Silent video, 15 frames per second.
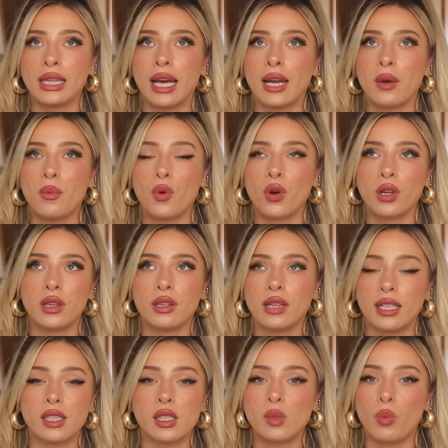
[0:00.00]
like a more
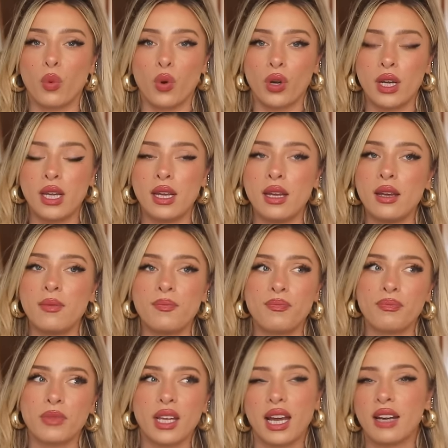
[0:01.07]
like sporty,
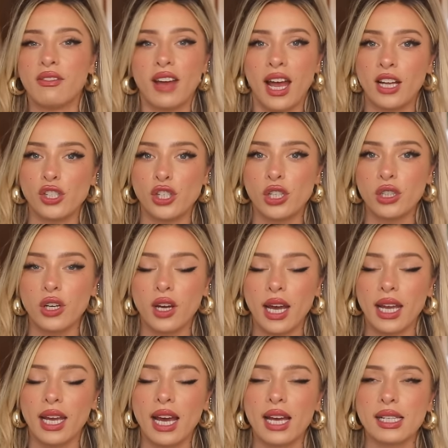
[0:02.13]
kind of edgy look,
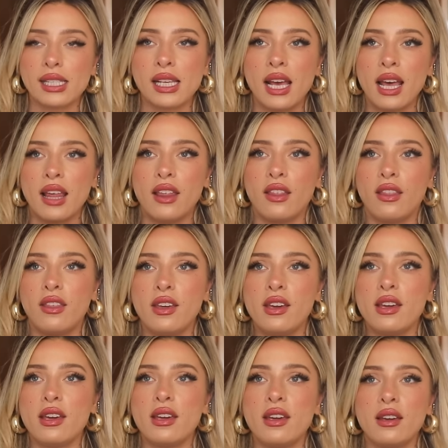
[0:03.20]
I guess,
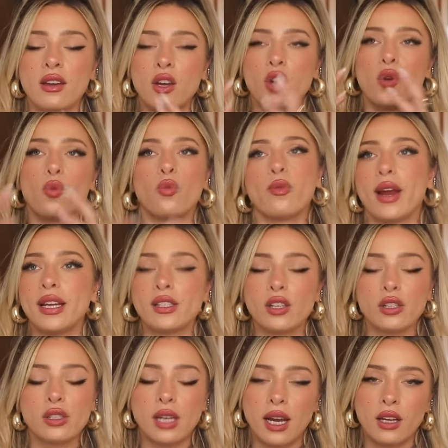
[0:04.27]
the
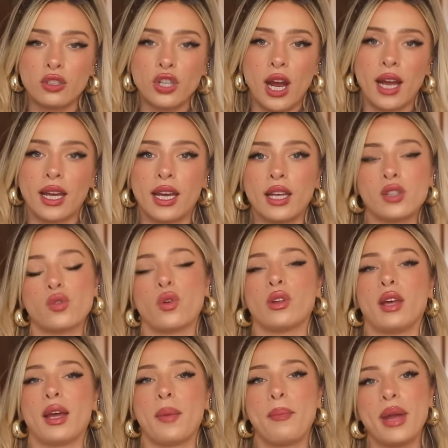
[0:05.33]
racer style jackets, or
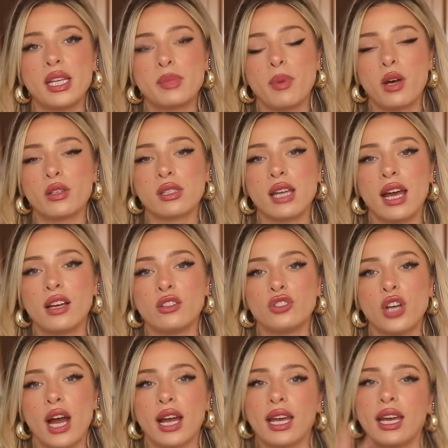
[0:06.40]
like a baseball style
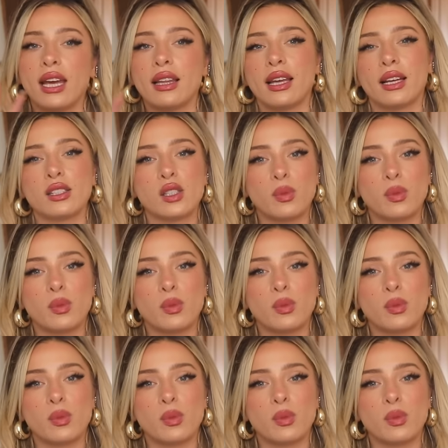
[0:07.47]
jacket, like a